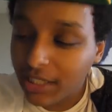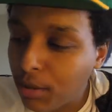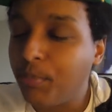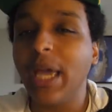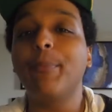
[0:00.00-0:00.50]
the
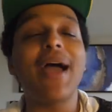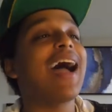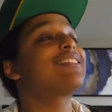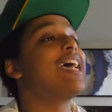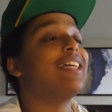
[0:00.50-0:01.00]
big
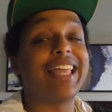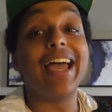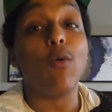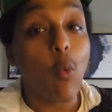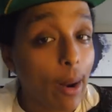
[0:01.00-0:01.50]
patch
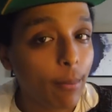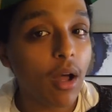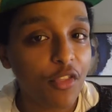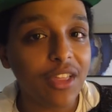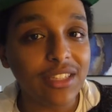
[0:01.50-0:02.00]
that 1
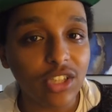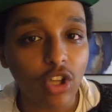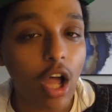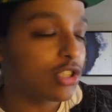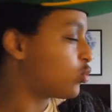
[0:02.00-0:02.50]
month into
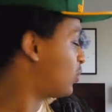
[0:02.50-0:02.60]
launch,